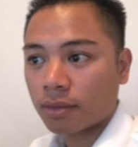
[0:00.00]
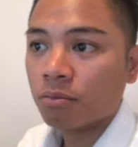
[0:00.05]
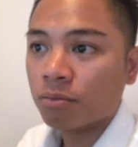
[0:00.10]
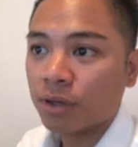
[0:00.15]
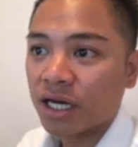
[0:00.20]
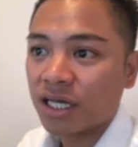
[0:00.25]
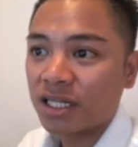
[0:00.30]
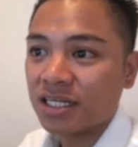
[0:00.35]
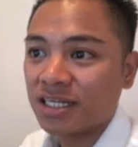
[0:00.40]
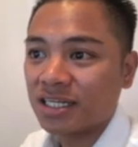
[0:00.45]

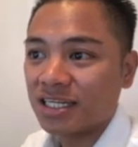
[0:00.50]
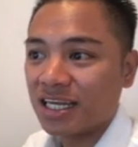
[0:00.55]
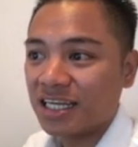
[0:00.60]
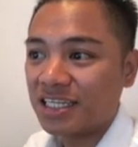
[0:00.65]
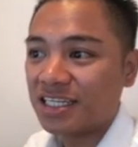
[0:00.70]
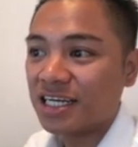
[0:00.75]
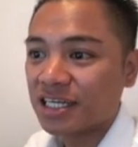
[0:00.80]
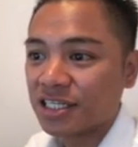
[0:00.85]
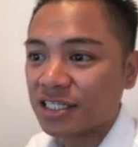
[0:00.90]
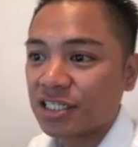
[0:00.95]
But
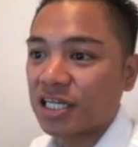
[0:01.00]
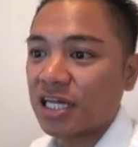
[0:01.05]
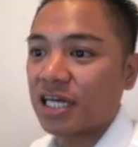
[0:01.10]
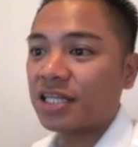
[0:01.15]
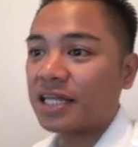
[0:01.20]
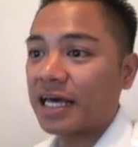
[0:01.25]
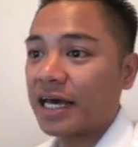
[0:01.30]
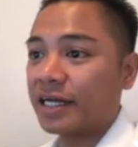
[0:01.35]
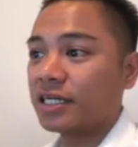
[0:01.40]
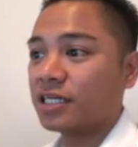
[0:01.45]
it does
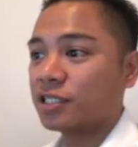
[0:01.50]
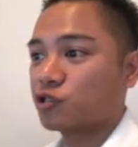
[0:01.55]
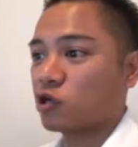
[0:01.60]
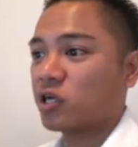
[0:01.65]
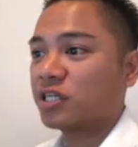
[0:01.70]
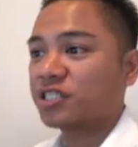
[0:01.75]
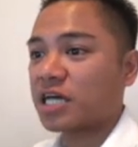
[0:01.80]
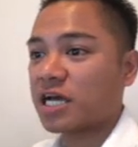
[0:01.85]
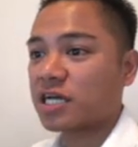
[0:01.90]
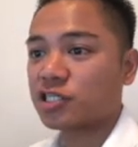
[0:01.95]
say that a
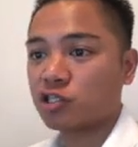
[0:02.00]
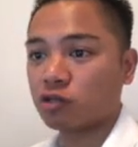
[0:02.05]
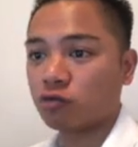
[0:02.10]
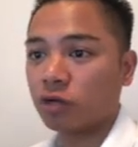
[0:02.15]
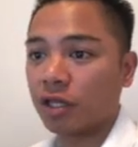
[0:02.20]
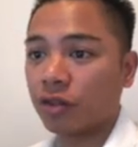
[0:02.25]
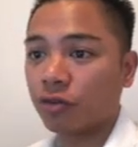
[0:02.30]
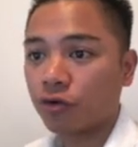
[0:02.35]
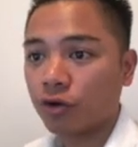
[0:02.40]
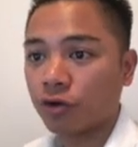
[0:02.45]
transaction
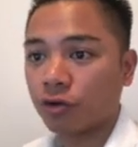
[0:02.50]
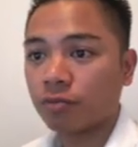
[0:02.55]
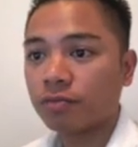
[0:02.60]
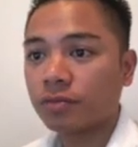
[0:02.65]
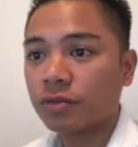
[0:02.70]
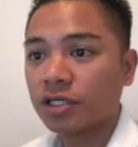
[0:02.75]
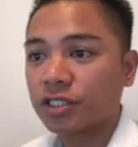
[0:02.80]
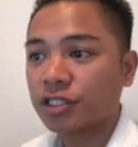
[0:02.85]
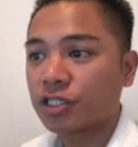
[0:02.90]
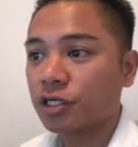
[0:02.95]
went through,
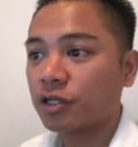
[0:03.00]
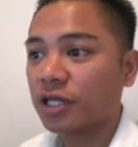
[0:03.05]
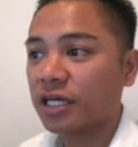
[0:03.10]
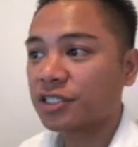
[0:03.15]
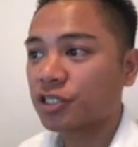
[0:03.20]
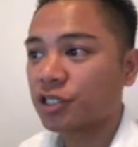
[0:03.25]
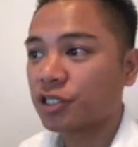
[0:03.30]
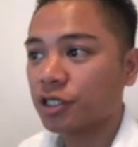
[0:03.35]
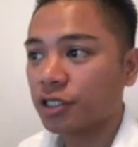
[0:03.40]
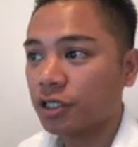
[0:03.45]
so
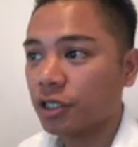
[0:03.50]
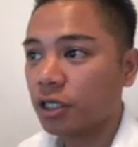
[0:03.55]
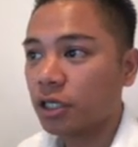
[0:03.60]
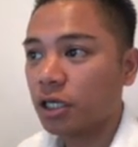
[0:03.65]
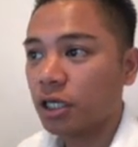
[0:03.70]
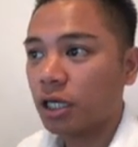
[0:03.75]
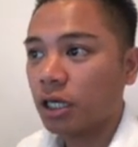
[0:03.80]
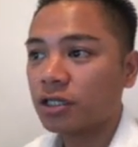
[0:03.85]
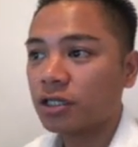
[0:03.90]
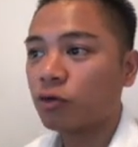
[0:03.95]
that's good.
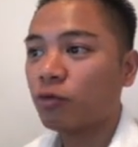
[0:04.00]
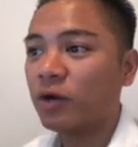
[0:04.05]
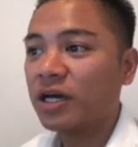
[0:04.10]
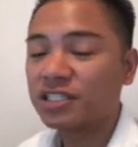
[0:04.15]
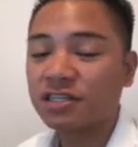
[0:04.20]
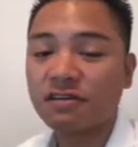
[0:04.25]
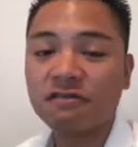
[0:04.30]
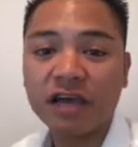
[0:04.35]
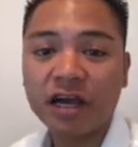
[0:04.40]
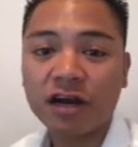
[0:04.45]
The way
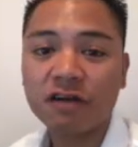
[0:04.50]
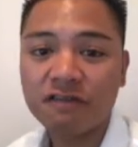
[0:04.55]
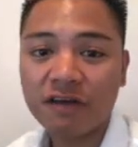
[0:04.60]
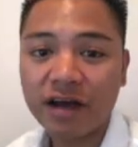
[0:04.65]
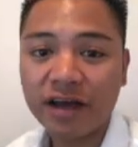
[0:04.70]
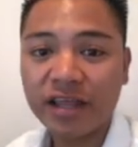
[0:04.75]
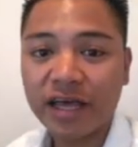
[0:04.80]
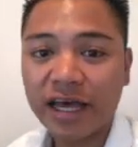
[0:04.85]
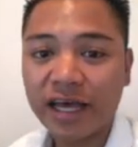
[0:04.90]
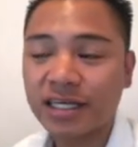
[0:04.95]
to
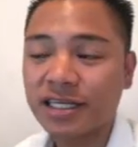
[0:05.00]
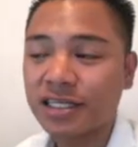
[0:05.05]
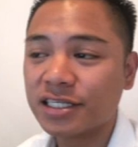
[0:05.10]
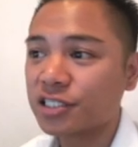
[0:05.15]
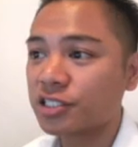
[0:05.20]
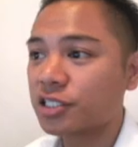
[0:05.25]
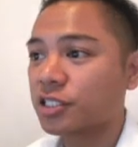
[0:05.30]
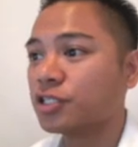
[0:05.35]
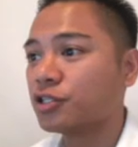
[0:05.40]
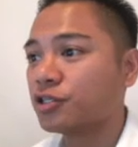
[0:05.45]
verify that
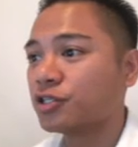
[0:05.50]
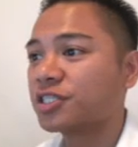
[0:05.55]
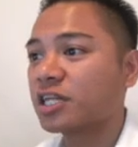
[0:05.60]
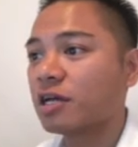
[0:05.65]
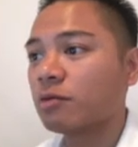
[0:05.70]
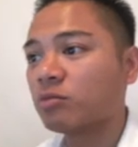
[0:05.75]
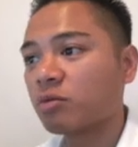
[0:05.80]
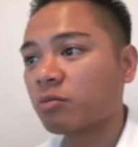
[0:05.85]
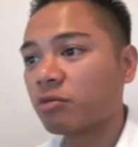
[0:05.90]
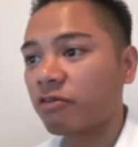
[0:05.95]
is to do
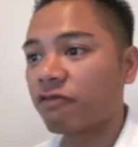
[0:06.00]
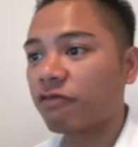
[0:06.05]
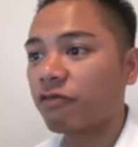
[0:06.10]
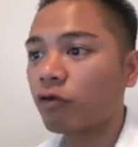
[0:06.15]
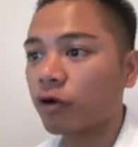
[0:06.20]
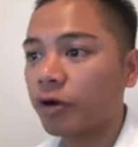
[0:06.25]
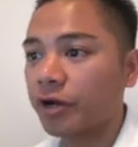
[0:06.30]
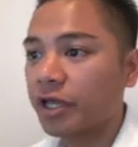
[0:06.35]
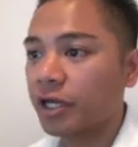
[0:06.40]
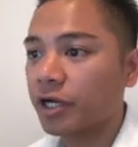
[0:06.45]
step number
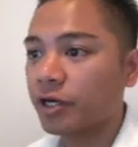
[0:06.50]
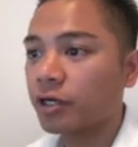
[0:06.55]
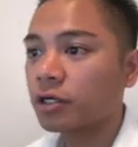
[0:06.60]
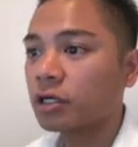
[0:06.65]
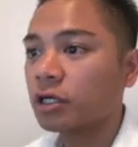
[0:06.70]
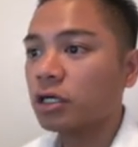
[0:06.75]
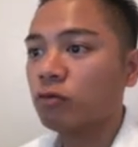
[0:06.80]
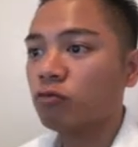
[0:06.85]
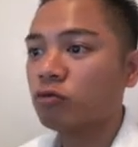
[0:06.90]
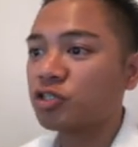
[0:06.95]
4
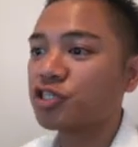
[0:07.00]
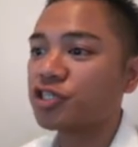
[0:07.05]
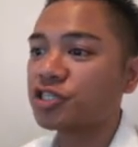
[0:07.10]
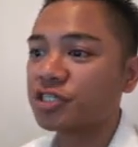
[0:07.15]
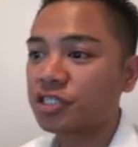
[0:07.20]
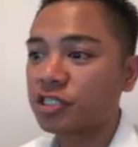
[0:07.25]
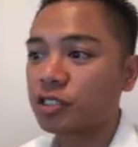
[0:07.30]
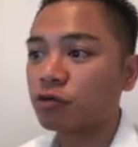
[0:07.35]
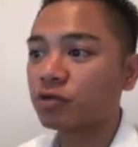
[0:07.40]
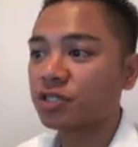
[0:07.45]
here, which
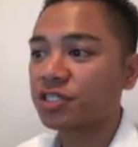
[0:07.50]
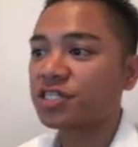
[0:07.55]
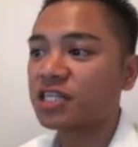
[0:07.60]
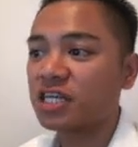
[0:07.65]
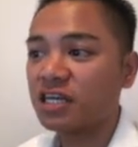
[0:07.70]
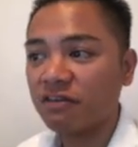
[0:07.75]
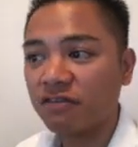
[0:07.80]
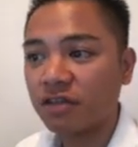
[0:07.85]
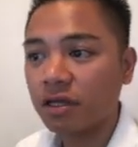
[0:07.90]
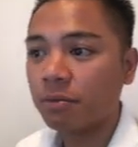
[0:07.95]
is to
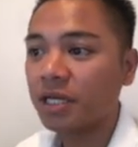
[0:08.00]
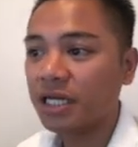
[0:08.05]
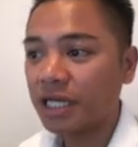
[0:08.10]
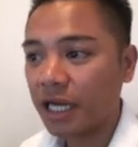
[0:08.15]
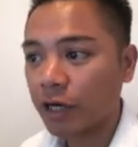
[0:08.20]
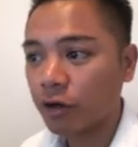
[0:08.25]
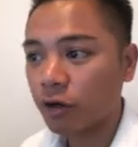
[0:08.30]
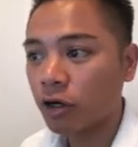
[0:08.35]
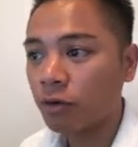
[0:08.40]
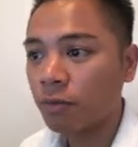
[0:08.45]
receive the
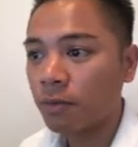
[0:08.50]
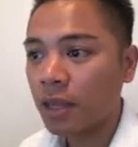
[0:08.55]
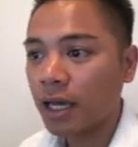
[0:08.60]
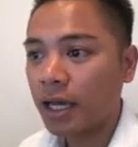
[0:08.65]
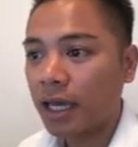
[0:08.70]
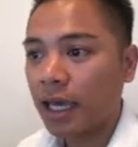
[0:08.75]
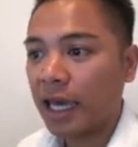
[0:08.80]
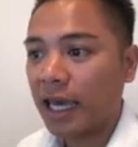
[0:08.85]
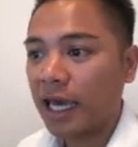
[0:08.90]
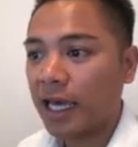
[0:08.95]
Monero.
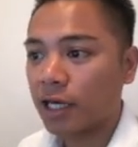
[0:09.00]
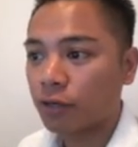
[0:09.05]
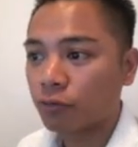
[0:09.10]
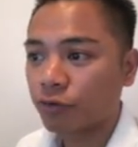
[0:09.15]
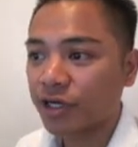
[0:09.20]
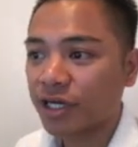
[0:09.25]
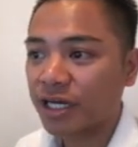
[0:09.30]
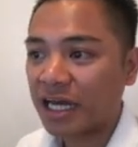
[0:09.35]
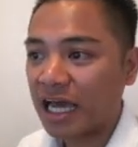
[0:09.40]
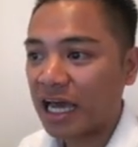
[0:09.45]
And
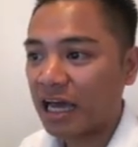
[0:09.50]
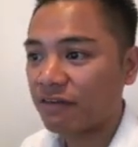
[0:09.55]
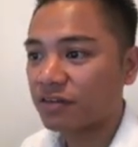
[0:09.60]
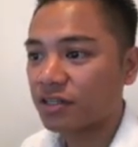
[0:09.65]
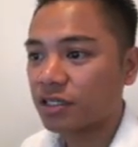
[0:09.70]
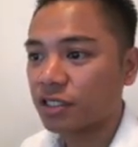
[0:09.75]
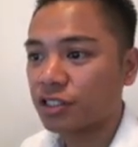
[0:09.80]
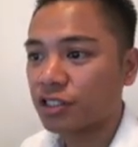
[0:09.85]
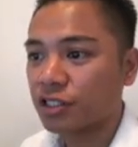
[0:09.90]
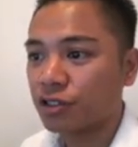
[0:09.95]
we're gonna have
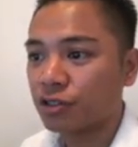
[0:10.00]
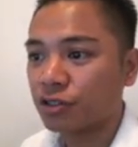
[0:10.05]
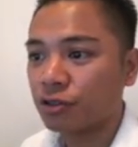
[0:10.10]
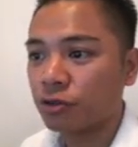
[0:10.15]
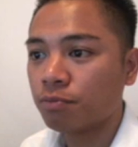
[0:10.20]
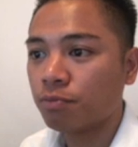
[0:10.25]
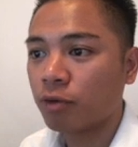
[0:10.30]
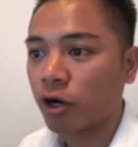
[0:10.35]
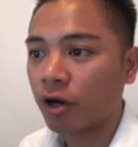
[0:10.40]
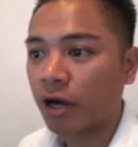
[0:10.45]
to
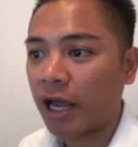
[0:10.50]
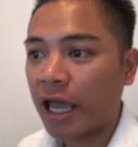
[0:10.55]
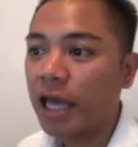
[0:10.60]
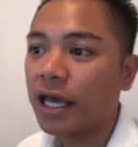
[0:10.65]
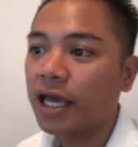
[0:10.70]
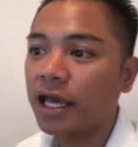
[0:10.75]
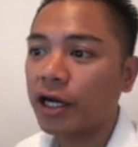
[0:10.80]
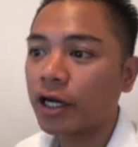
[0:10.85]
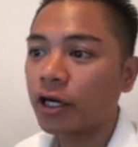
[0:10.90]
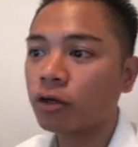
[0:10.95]
do part
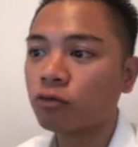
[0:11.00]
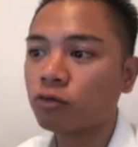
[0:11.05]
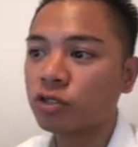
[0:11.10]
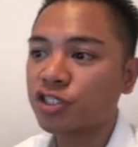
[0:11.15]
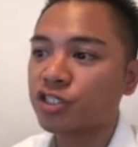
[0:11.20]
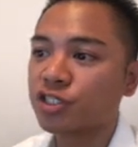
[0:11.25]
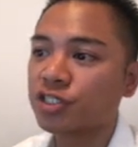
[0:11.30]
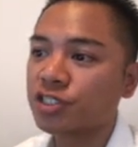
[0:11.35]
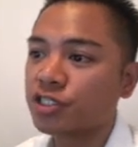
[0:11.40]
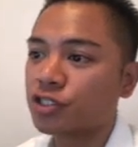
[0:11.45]
A here,
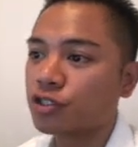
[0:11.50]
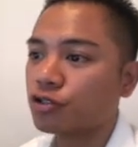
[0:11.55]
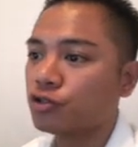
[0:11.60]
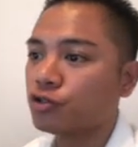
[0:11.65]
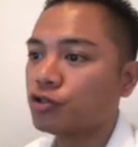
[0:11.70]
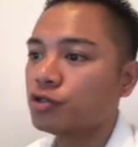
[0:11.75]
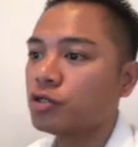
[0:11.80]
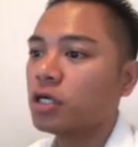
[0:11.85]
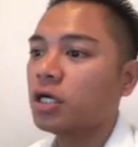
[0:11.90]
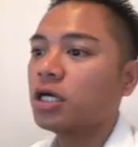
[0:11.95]
which is
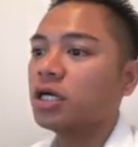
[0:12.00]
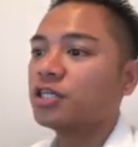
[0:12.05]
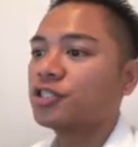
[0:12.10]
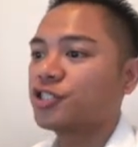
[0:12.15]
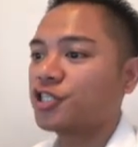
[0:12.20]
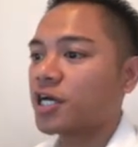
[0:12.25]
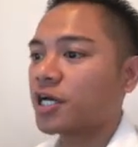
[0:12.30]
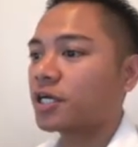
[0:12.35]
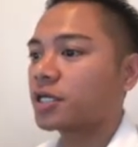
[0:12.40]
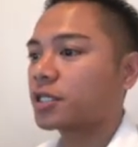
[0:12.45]
to
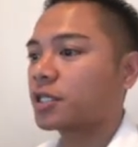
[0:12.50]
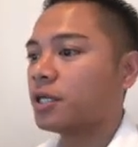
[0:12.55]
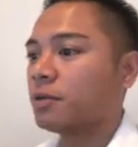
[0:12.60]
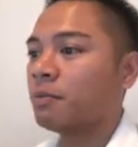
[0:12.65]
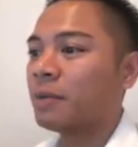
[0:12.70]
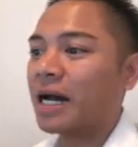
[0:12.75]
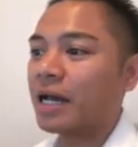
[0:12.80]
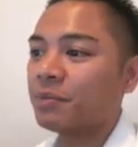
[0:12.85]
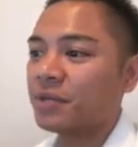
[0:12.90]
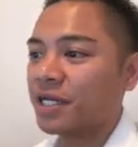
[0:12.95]
check the
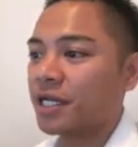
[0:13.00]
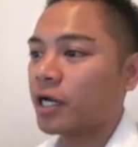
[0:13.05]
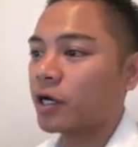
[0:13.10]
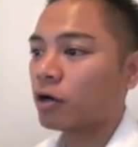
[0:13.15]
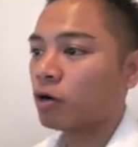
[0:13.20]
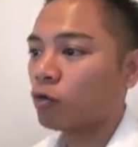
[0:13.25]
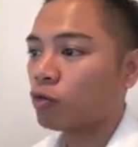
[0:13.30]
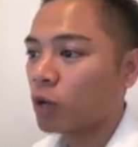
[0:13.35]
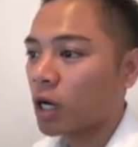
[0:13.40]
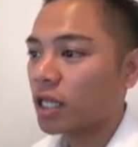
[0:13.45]
My
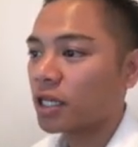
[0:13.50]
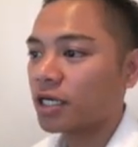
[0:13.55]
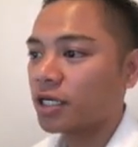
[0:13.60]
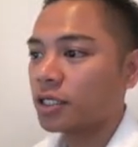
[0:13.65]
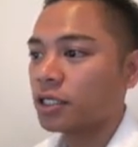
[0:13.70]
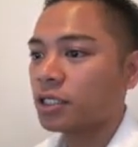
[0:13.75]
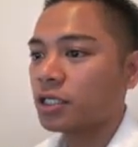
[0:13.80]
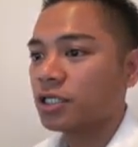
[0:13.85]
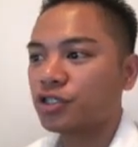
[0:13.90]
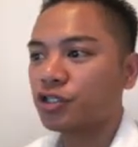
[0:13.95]
Monero
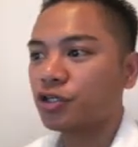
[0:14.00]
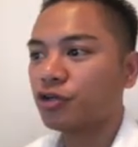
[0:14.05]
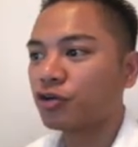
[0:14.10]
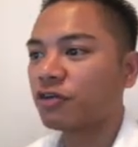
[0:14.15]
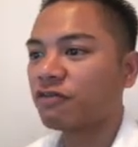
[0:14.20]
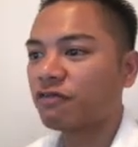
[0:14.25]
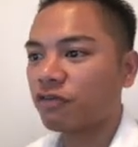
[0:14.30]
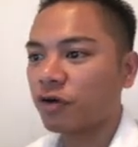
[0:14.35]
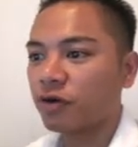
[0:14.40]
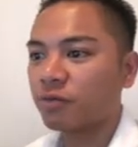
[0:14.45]
wallet to
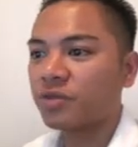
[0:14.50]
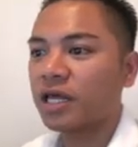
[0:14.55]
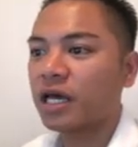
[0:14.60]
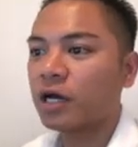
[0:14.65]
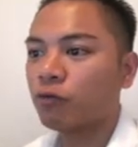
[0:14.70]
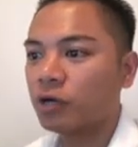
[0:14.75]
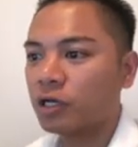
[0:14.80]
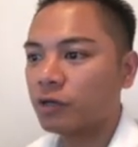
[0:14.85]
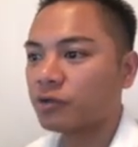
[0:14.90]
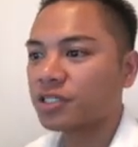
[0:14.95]
confirm
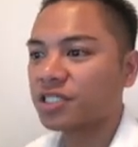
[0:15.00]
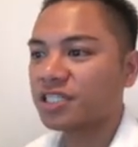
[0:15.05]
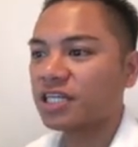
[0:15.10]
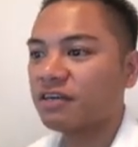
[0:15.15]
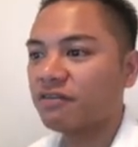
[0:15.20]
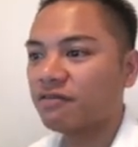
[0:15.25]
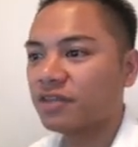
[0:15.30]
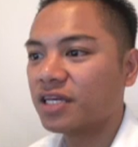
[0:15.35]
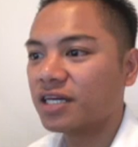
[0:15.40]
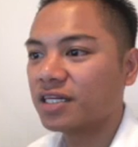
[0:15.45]
that we
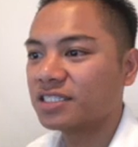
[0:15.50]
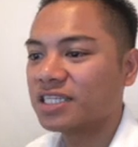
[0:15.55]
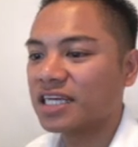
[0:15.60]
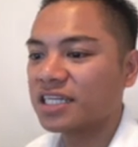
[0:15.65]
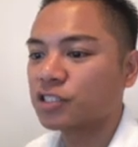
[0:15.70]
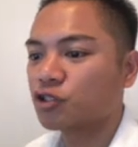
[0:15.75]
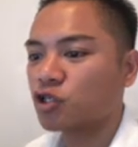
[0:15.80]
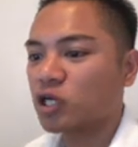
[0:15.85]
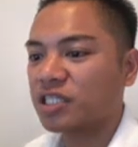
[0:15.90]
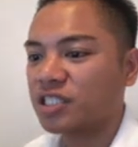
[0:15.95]
received the
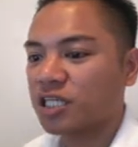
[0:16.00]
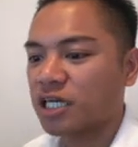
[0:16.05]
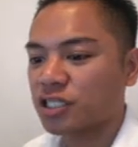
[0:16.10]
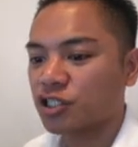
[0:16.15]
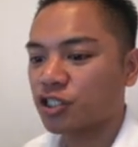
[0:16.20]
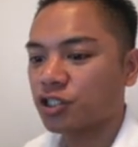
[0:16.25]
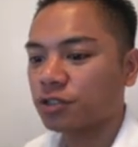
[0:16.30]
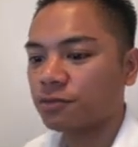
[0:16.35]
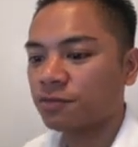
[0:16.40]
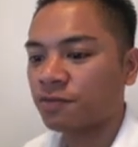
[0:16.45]
test
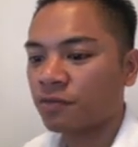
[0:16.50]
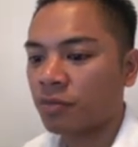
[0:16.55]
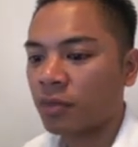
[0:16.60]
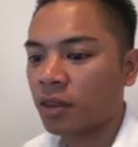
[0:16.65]
transaction.